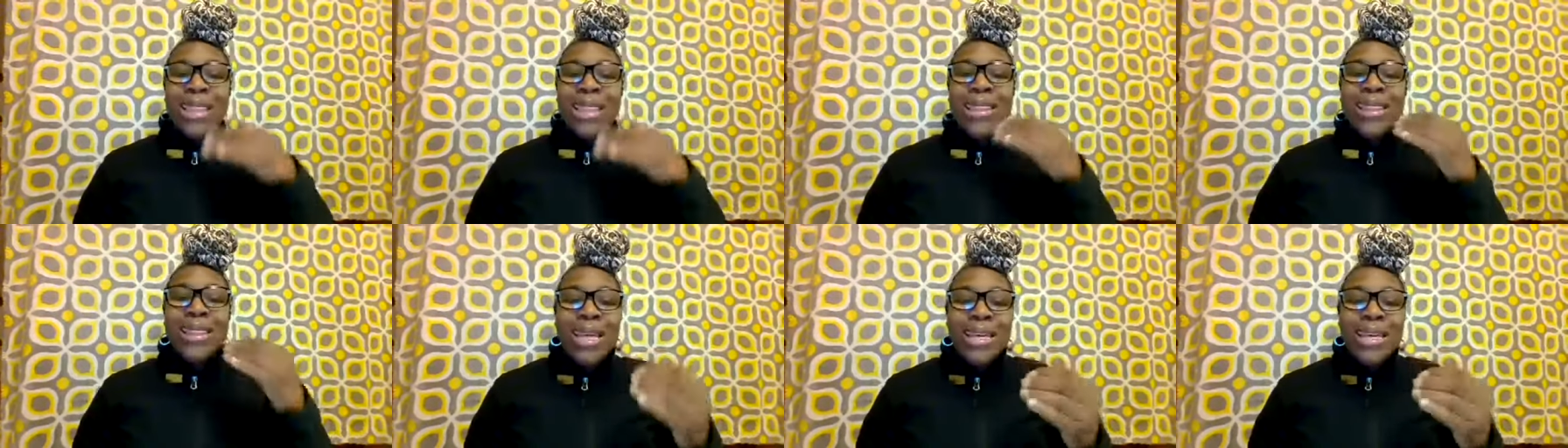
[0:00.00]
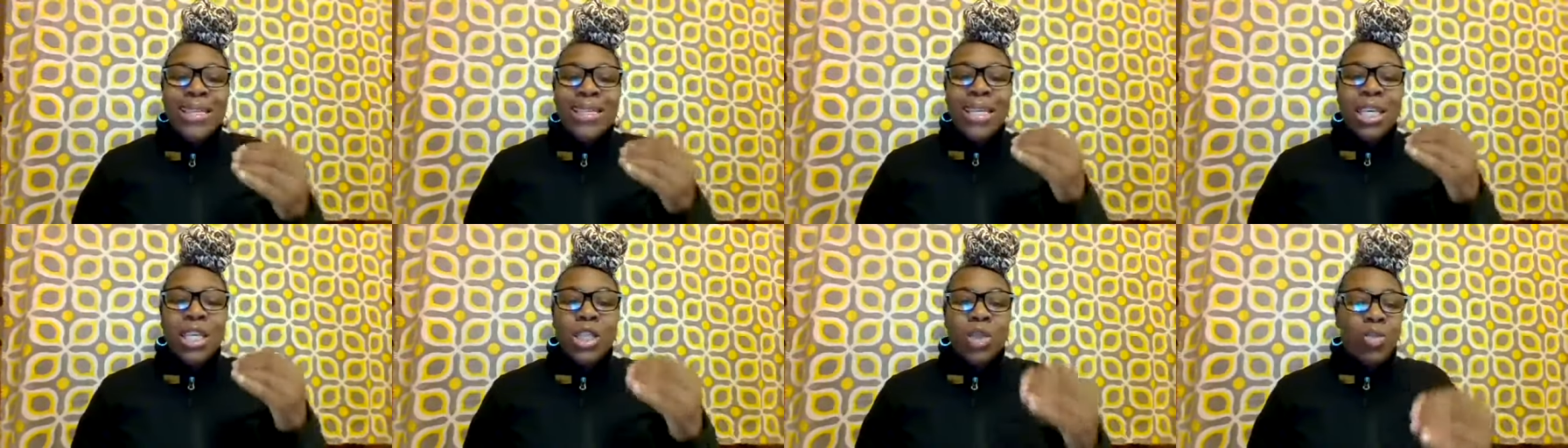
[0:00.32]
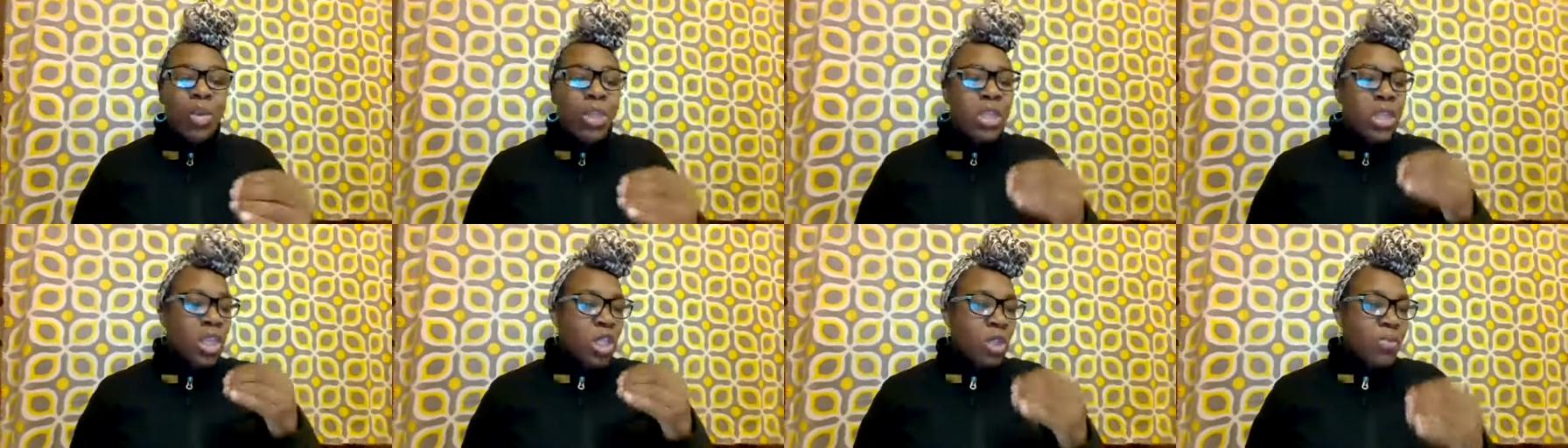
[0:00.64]
This is
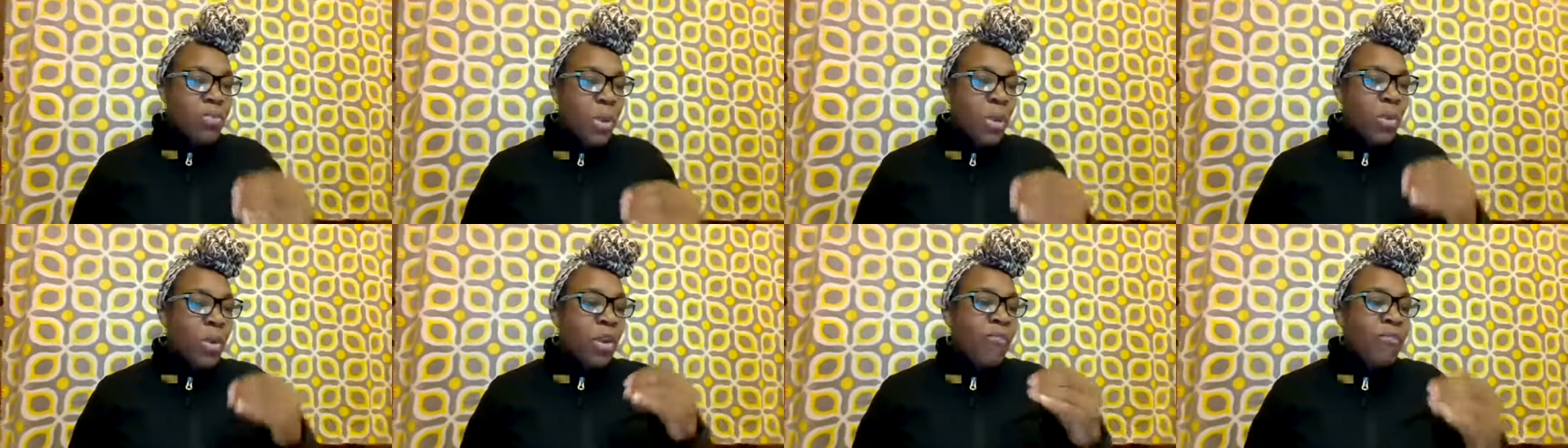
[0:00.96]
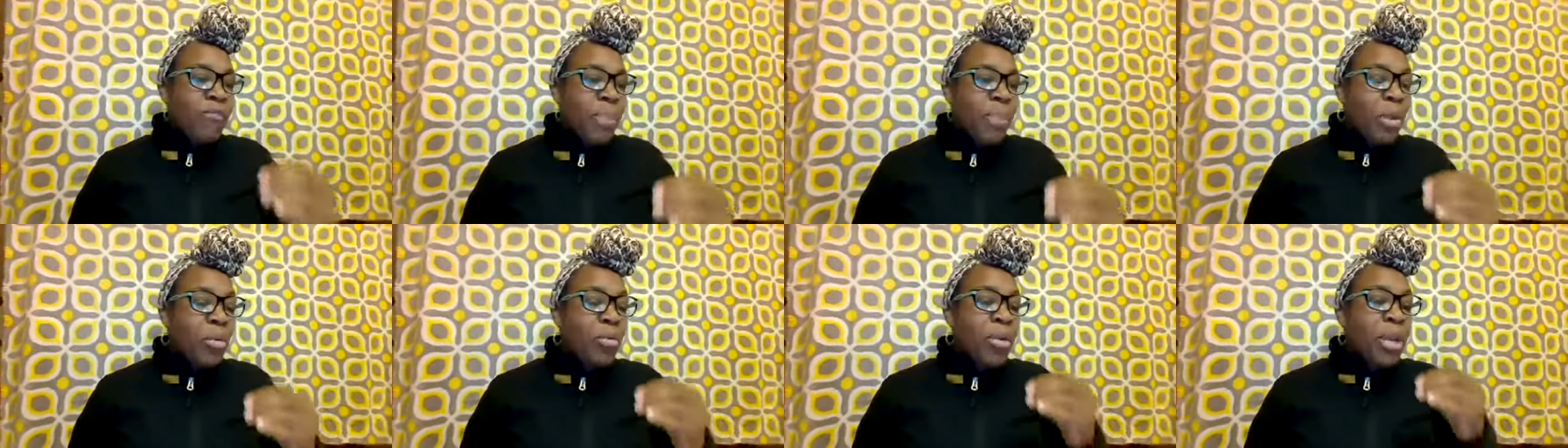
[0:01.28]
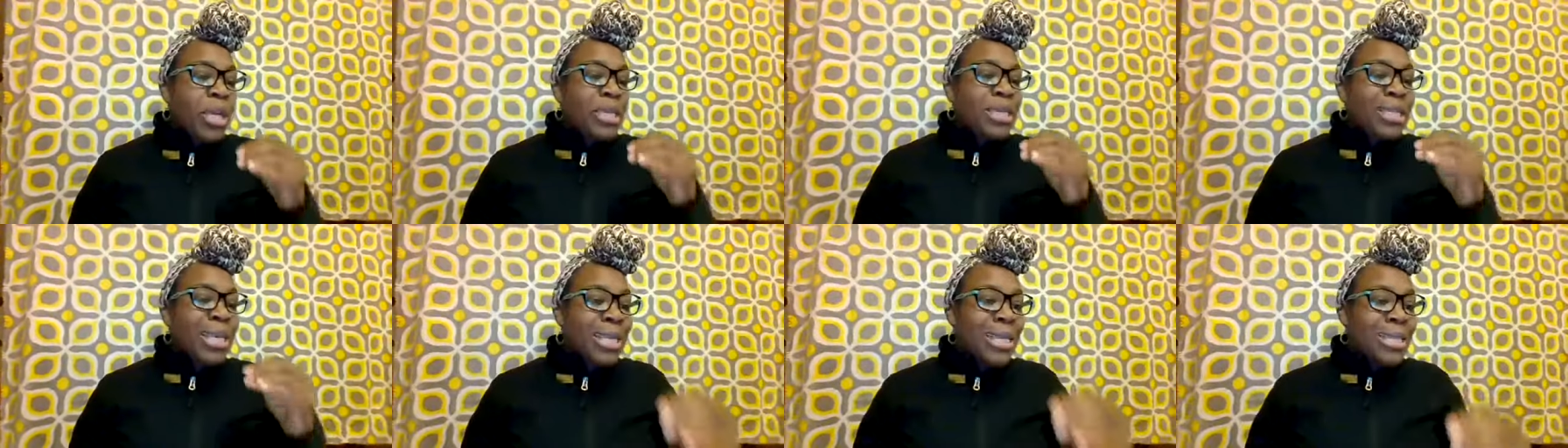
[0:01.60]
what the spirit of
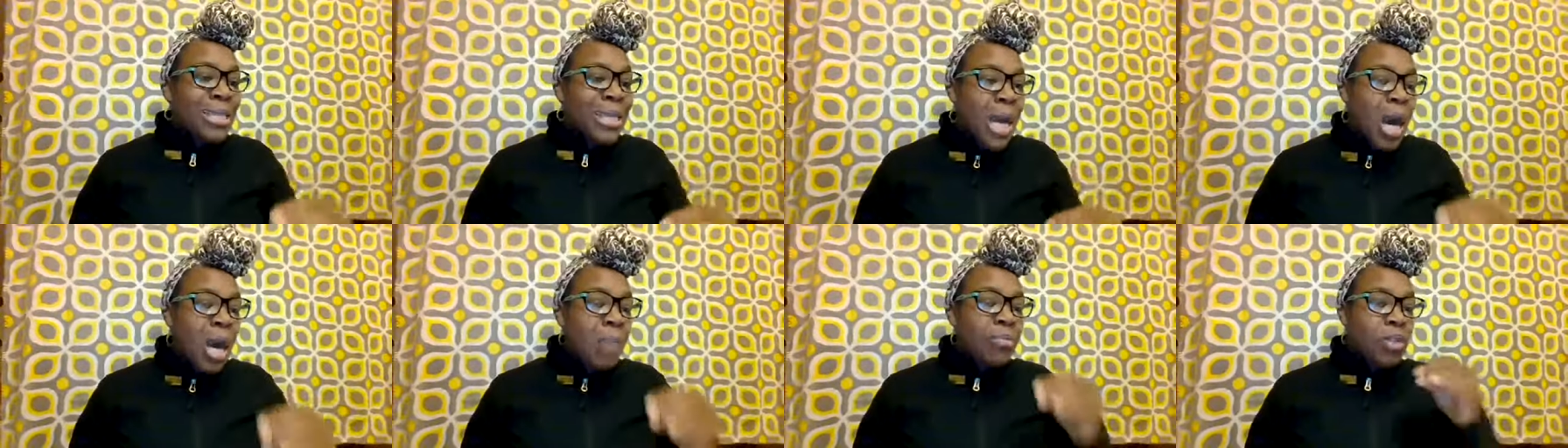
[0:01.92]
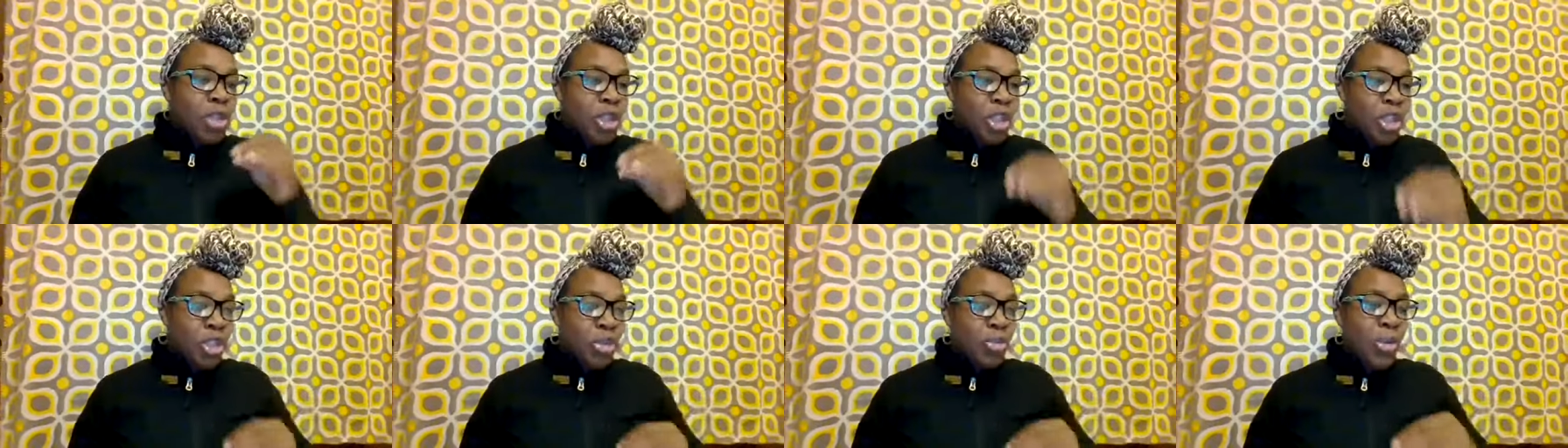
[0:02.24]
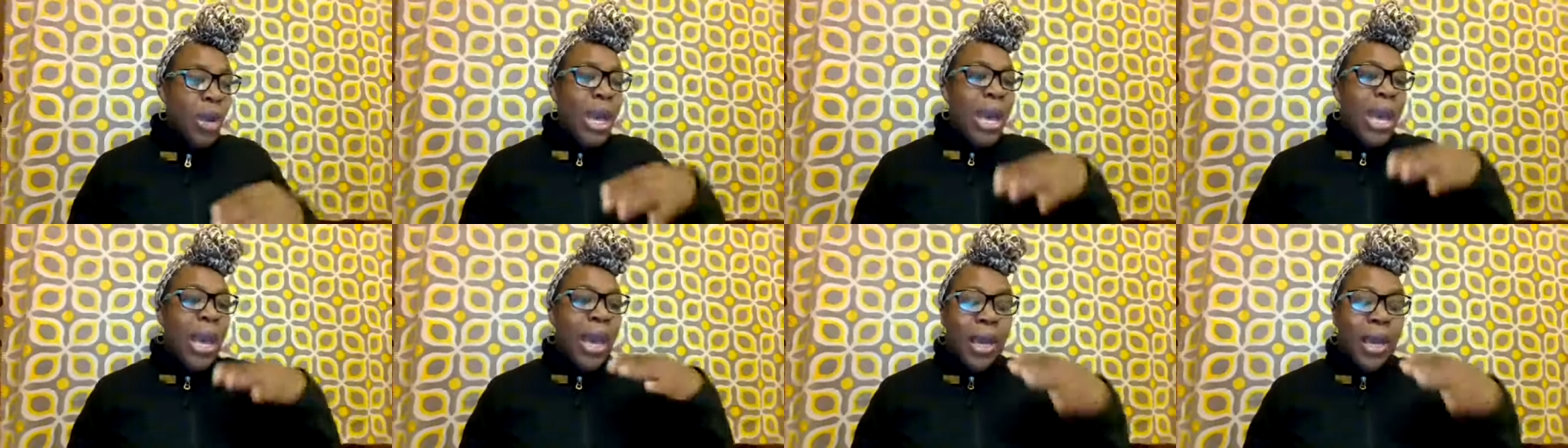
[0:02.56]
bitterness is come to do.